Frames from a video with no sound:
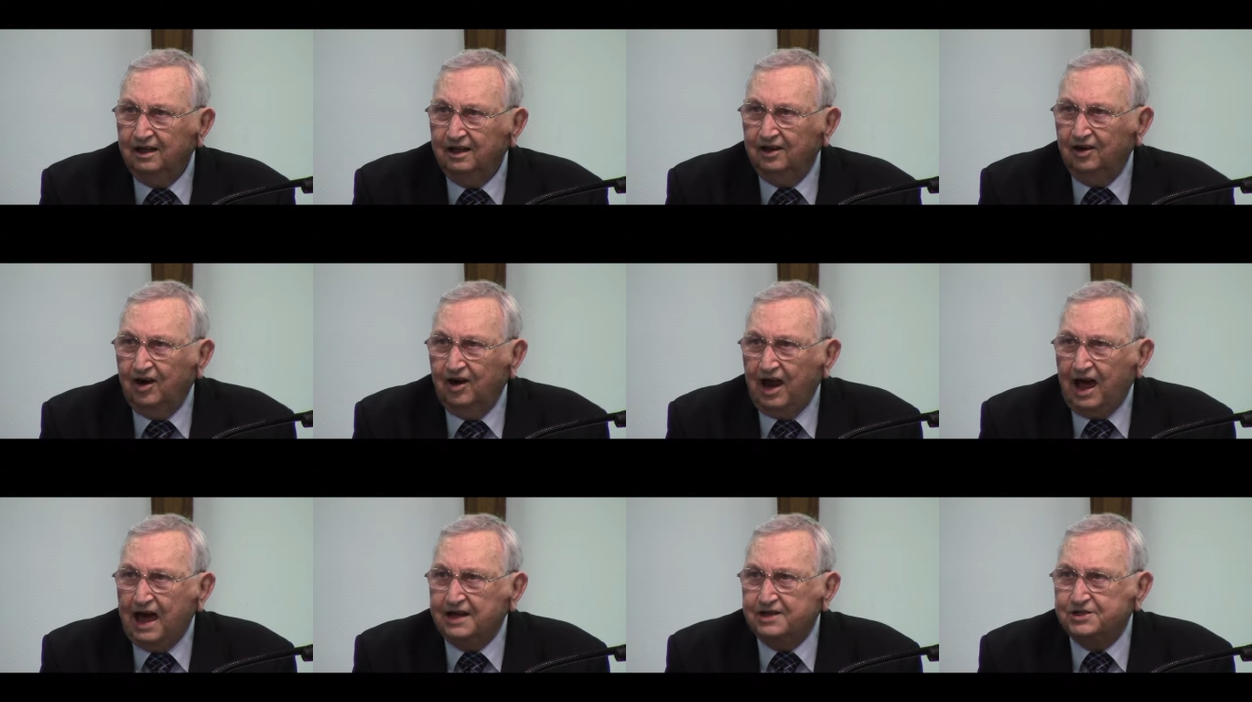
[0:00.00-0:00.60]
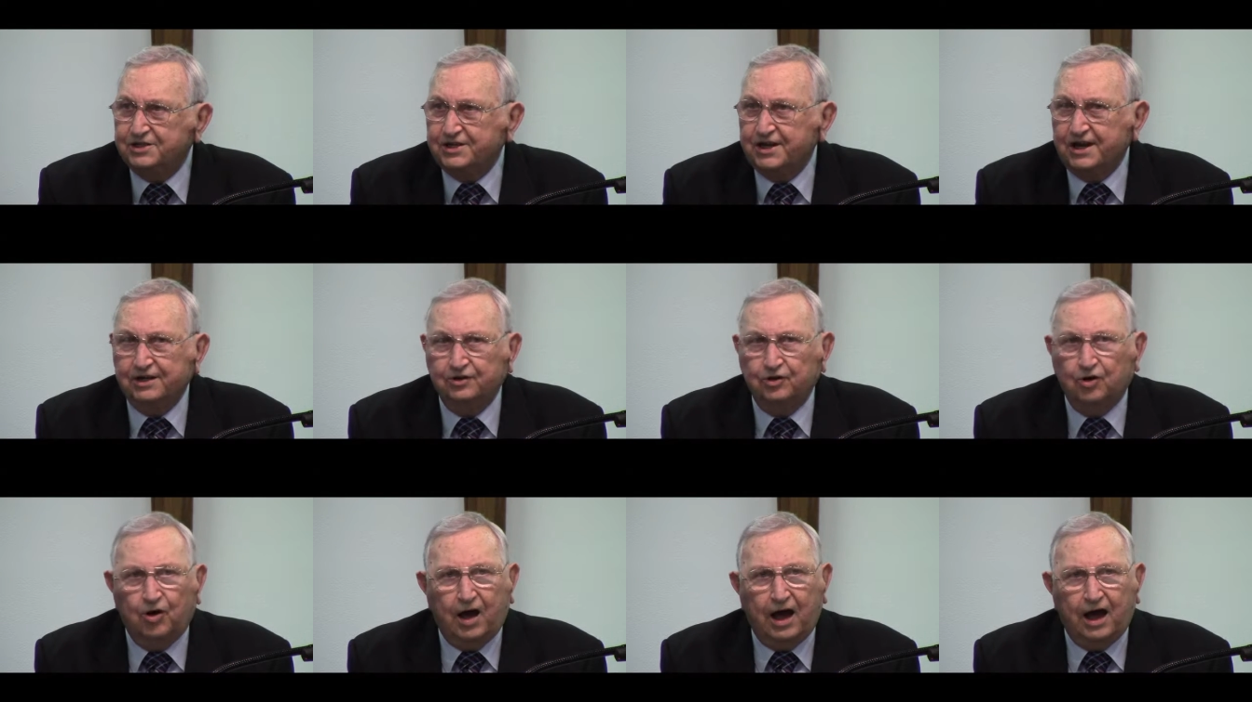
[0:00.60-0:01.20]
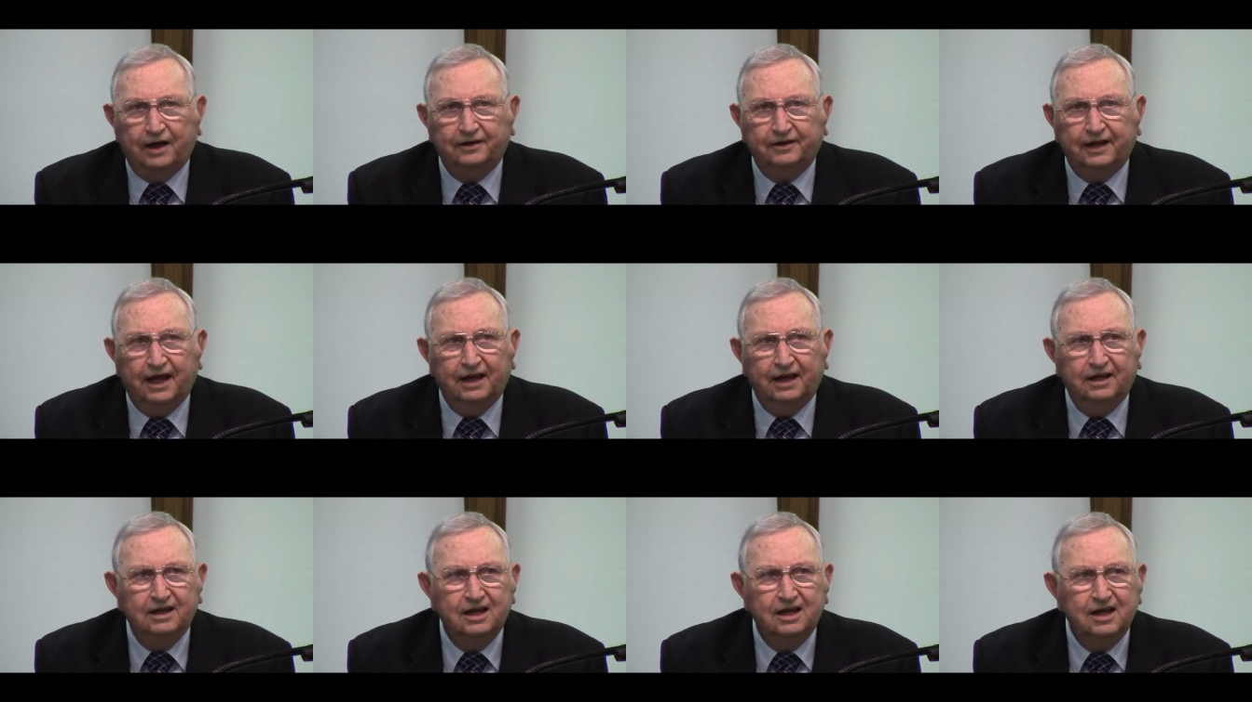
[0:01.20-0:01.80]
Your lights didn't go out on
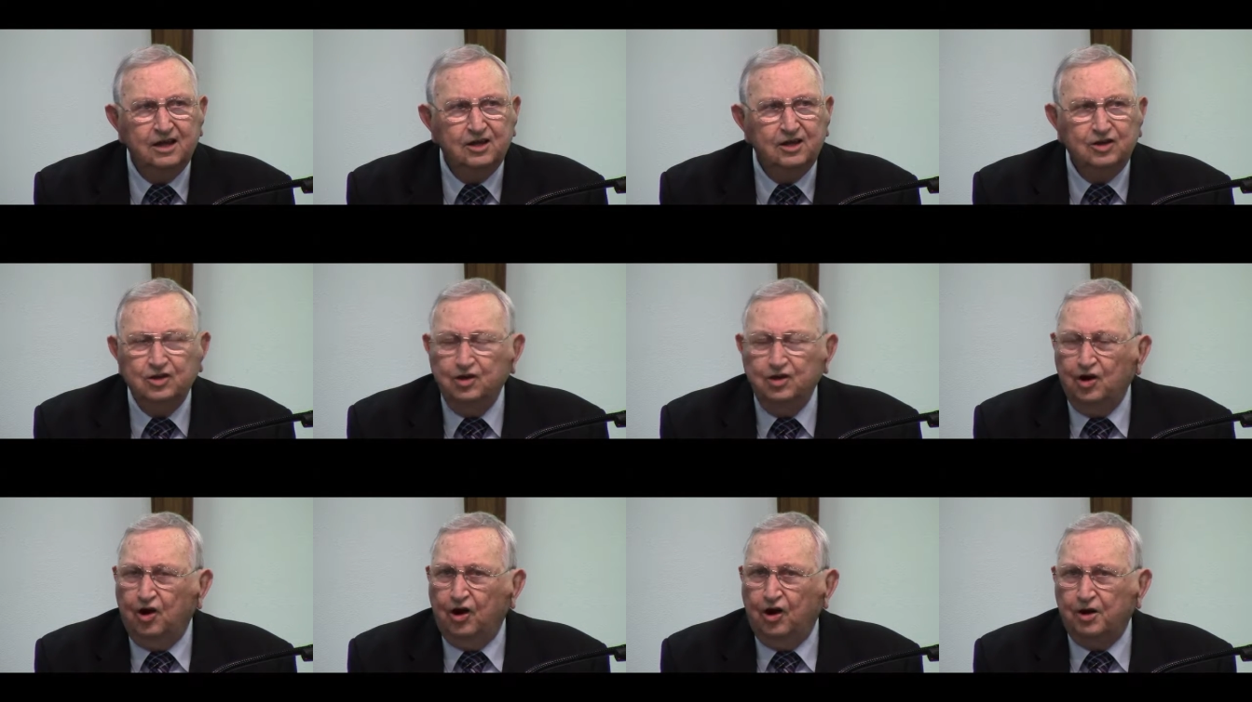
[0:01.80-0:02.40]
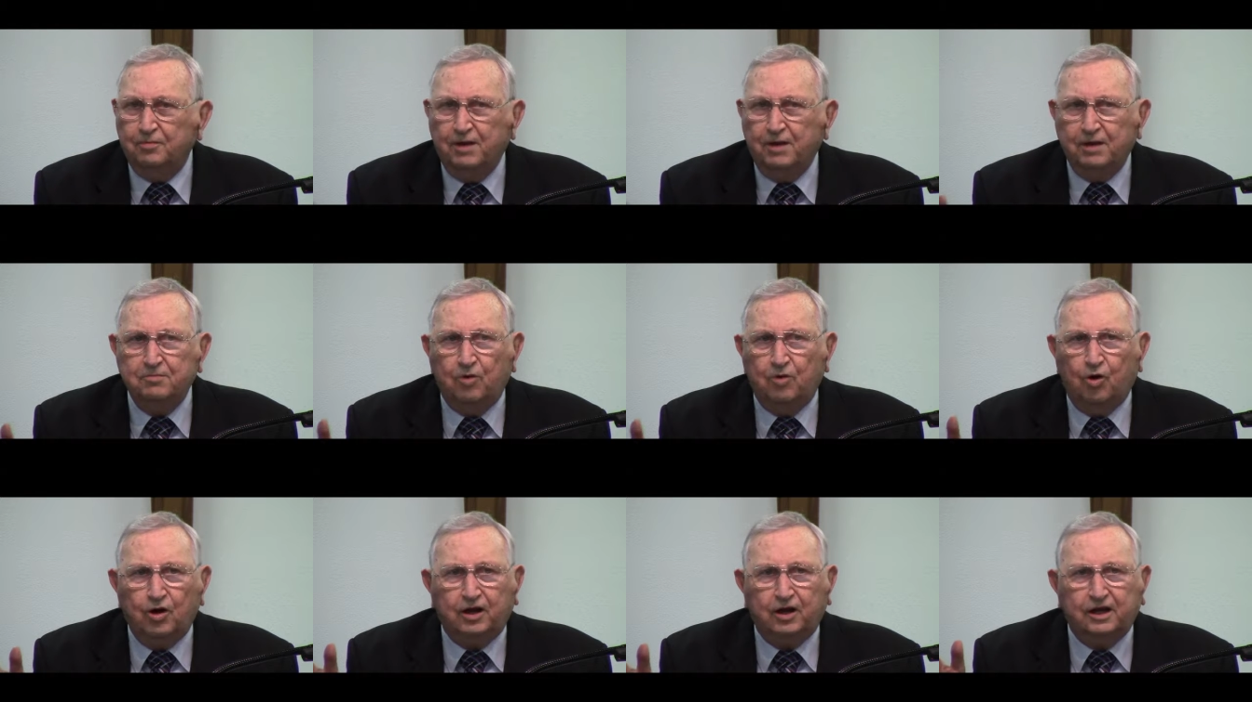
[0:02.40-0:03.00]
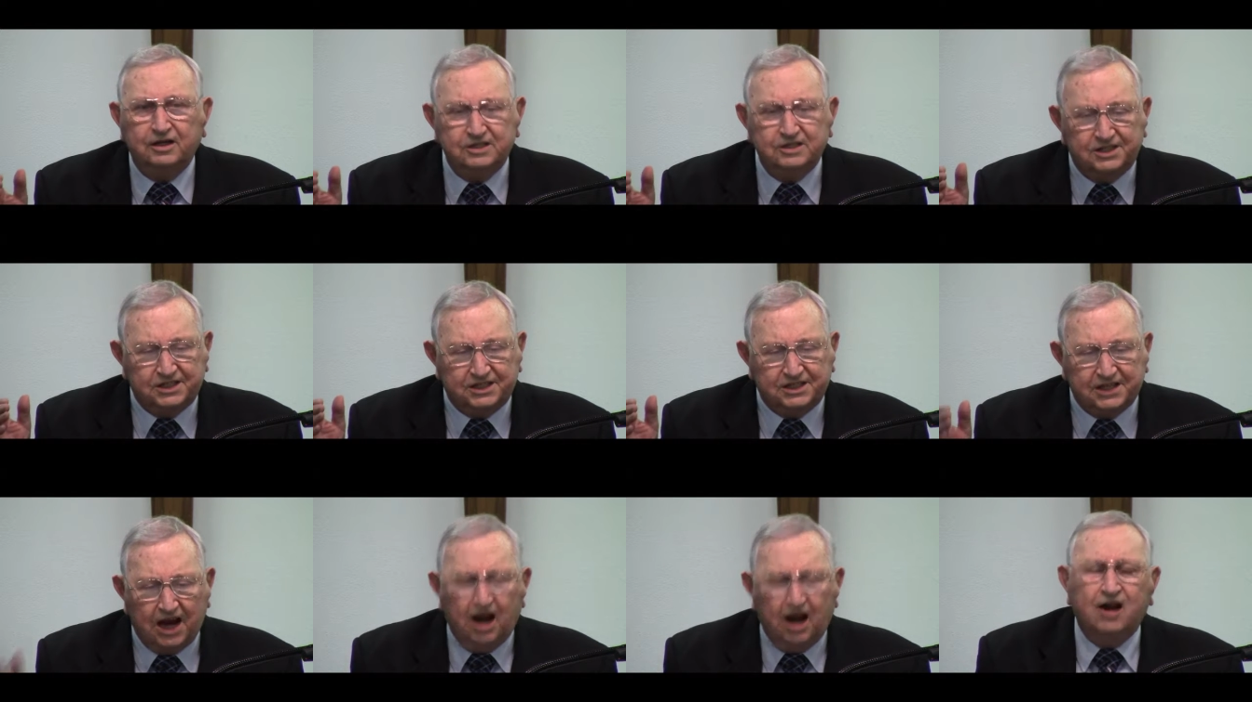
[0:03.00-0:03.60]
that. You ought to be more
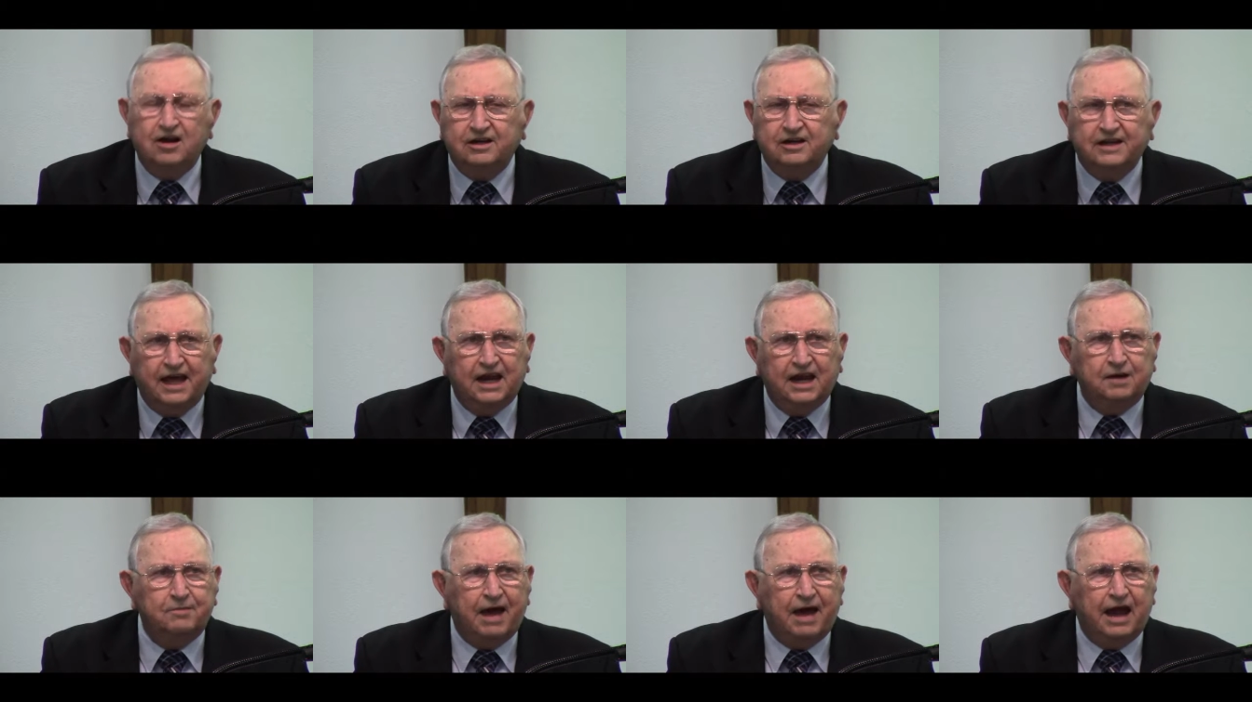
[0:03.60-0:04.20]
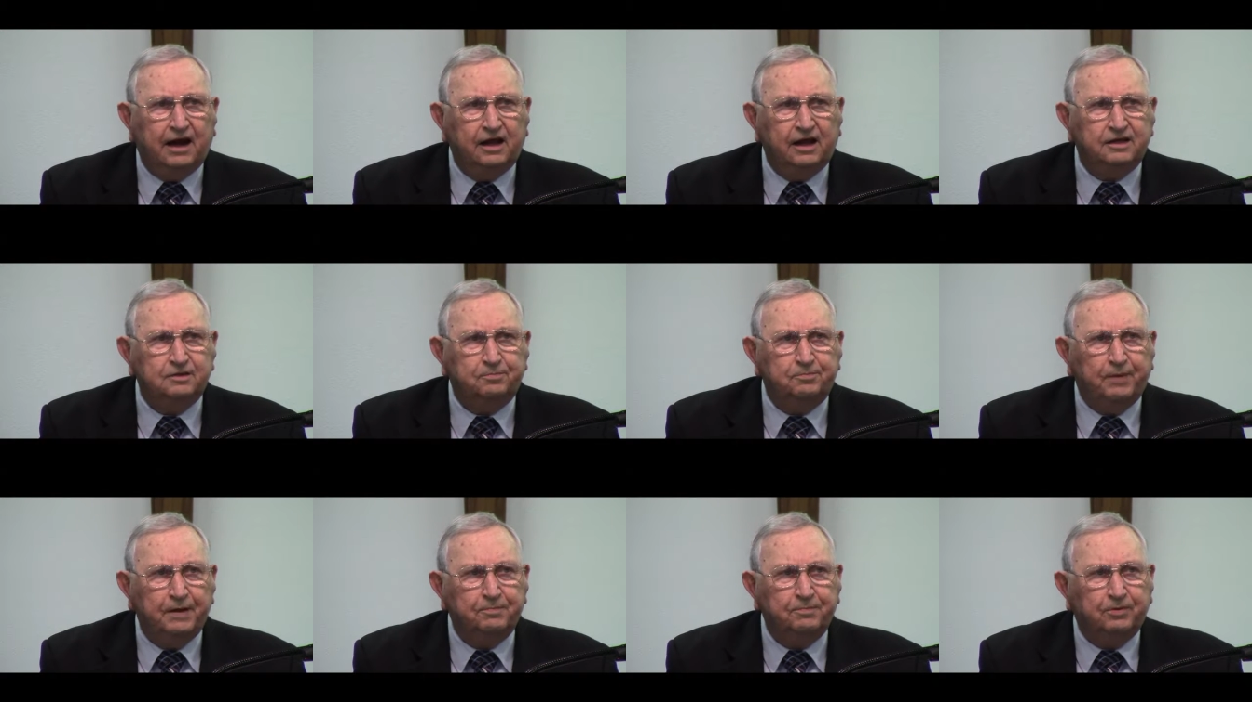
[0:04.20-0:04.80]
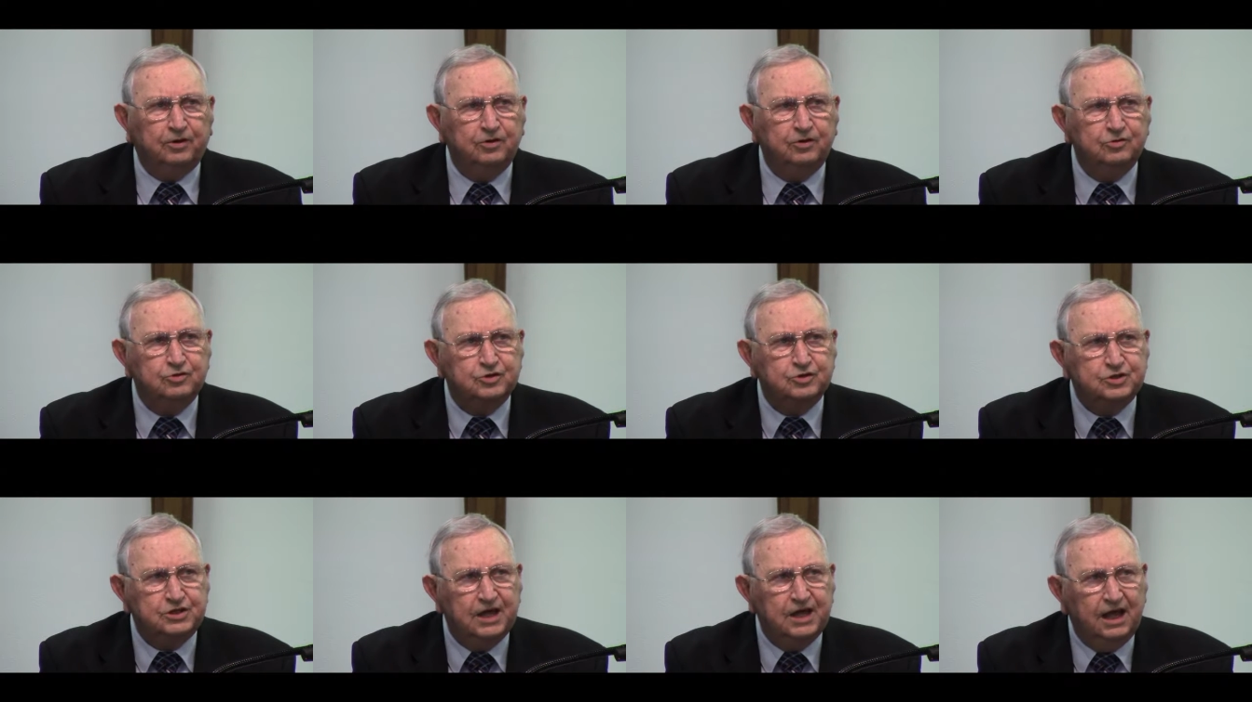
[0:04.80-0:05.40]
concerned than about other people
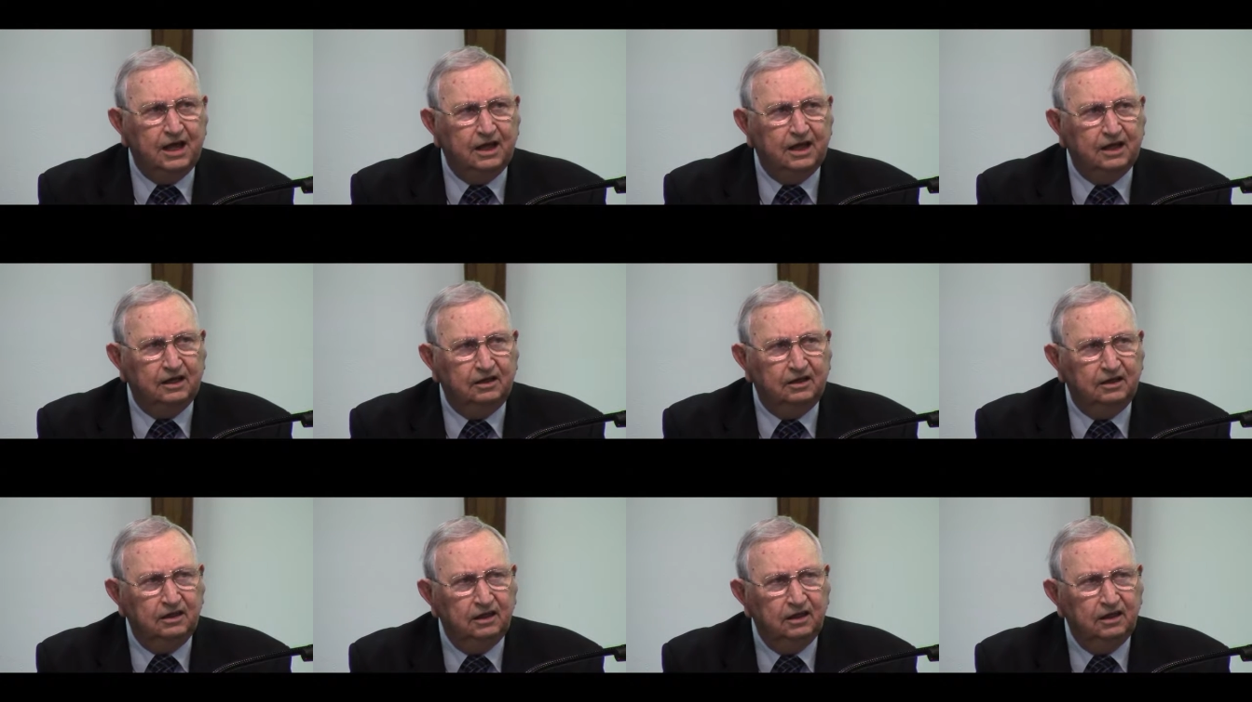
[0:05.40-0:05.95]
who's dead